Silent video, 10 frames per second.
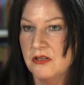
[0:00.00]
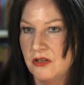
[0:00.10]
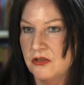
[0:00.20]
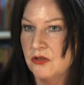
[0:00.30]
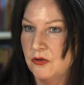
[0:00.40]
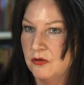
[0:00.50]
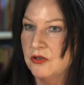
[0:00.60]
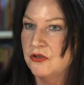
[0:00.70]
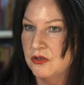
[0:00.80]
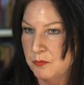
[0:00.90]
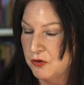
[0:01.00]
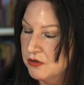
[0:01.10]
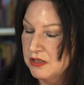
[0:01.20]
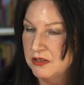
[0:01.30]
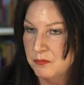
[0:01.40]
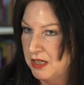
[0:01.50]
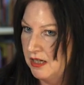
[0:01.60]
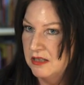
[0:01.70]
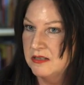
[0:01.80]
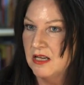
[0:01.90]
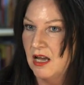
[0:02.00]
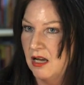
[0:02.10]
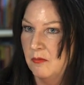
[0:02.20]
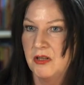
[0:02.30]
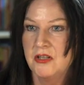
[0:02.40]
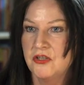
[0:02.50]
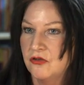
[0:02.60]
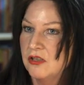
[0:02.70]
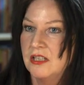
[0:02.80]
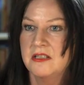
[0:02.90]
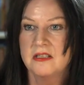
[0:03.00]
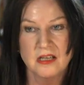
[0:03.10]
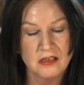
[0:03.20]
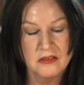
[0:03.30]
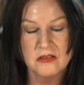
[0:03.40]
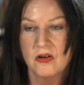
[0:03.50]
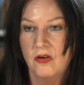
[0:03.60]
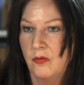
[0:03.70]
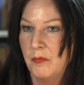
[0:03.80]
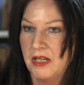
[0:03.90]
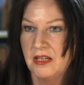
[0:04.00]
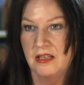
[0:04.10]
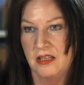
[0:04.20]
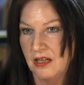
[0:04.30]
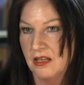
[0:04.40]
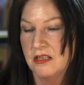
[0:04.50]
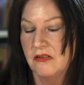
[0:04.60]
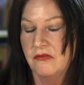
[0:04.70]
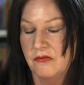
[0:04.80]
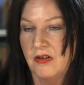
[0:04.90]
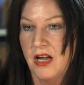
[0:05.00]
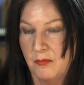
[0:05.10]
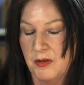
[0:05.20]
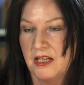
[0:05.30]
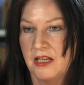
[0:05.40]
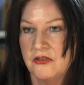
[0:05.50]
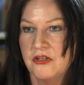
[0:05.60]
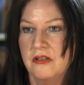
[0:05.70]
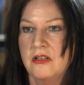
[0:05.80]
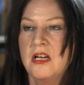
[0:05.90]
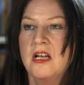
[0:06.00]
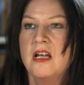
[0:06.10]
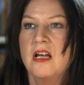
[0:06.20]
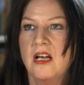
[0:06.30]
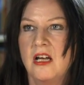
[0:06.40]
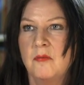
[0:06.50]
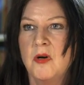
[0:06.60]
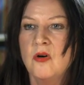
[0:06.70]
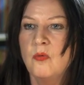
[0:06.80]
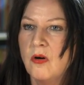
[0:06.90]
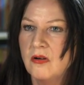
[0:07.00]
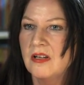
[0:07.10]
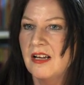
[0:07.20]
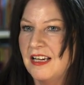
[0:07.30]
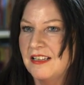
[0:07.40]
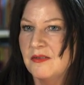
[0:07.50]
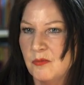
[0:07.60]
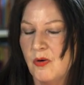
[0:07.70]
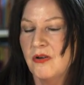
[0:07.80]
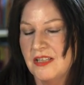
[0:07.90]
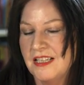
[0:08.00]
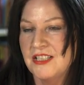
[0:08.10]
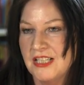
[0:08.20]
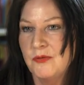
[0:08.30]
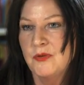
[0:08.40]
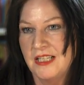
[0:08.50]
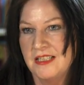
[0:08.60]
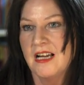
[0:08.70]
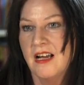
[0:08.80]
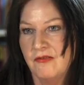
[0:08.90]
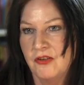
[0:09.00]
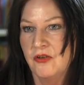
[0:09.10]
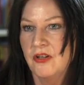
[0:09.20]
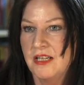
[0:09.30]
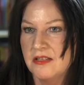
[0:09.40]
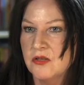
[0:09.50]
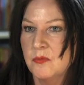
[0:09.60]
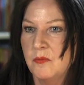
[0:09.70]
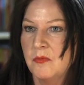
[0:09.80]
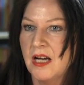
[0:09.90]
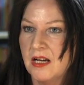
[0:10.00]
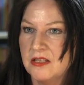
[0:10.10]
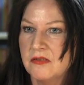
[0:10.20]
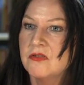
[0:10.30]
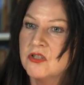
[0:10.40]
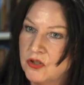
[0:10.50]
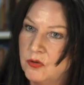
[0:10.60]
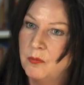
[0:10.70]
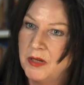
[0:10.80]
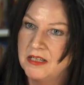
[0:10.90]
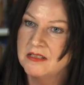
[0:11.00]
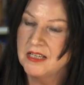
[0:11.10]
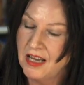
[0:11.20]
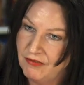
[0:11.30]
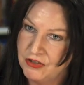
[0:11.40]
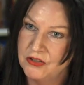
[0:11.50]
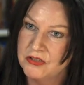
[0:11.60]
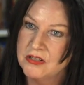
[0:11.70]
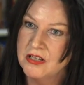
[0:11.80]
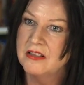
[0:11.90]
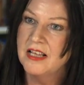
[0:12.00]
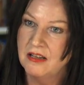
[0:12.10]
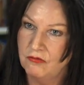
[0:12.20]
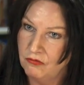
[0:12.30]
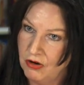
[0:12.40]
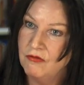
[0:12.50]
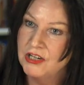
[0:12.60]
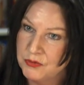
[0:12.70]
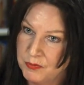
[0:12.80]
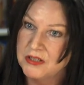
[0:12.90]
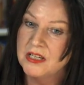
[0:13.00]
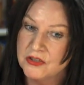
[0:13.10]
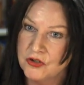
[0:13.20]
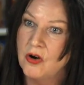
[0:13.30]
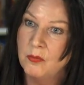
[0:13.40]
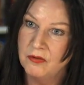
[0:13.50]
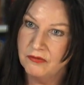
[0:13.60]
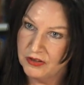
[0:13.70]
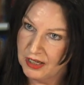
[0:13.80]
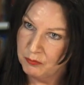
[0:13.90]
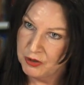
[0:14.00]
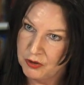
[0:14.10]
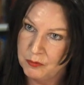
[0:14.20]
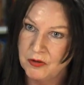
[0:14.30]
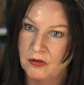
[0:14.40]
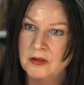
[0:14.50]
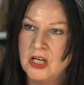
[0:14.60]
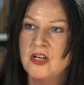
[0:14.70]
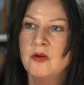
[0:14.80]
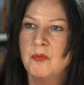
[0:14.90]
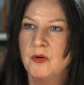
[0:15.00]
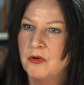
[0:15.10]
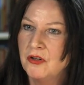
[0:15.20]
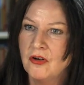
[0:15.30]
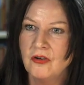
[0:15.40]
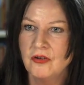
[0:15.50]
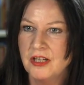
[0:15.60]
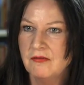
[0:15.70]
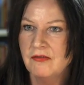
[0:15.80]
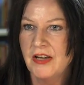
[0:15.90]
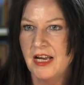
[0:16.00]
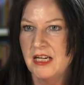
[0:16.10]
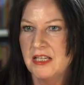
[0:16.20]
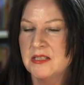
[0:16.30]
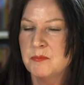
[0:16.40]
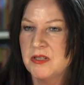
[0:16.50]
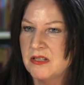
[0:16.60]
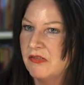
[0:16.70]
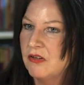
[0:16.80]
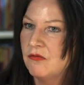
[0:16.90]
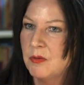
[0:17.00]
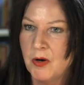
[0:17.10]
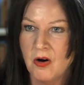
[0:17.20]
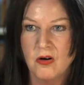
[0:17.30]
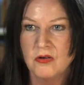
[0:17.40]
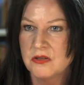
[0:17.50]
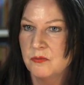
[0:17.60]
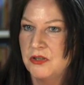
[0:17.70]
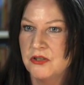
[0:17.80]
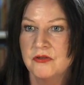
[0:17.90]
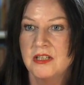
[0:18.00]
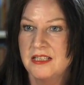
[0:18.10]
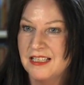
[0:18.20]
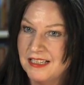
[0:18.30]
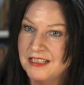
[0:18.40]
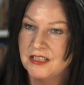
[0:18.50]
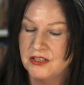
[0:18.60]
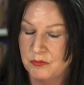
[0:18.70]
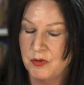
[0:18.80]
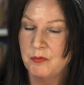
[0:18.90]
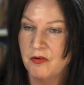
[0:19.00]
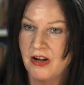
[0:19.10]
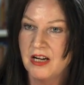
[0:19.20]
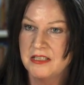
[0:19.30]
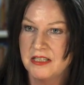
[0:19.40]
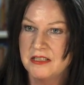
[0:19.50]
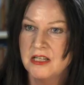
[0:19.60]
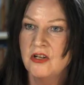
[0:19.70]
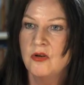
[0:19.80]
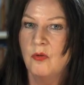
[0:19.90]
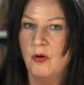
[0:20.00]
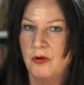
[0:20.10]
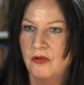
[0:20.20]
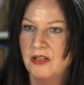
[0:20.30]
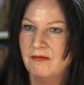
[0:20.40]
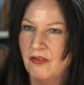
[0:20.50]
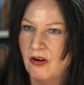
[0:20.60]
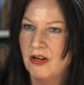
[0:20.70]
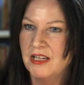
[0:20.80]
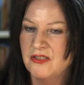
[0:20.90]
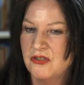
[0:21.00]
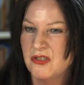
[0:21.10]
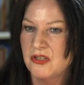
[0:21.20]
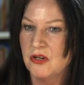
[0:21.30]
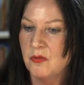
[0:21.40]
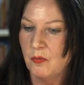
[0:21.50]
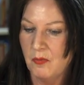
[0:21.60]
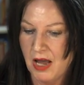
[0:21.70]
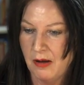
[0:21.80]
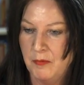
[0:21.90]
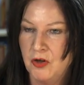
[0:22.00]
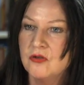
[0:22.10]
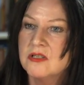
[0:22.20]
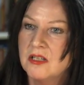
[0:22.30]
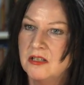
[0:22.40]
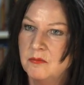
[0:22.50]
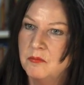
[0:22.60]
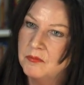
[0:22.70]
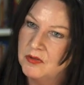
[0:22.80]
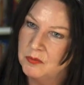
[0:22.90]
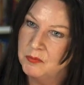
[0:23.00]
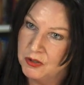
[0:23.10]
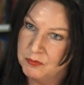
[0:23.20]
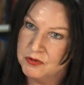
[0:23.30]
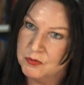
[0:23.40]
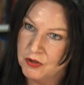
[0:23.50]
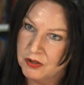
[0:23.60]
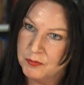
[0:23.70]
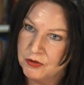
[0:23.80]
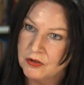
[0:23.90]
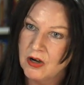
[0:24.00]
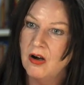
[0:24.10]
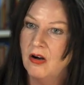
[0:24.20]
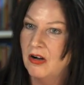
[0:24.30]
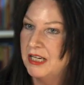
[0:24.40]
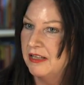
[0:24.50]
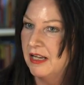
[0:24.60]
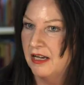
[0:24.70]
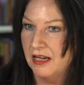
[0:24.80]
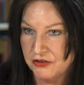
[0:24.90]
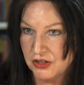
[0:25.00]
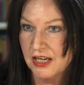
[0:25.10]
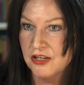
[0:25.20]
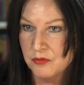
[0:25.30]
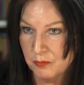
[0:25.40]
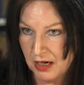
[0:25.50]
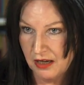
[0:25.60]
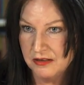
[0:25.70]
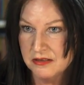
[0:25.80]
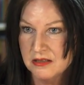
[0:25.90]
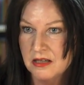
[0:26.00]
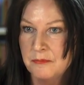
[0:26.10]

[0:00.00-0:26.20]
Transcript: that a school can just put into place and they don't need to tell us or make any kind of application. What they do need to have though is some kind of school-based evidence that that arrangement is normal for that pupil. But we're not looking for any specific reports, and we don't need anything to be provided. What we're looking for is just notes in the pupil's workbook or in their education plans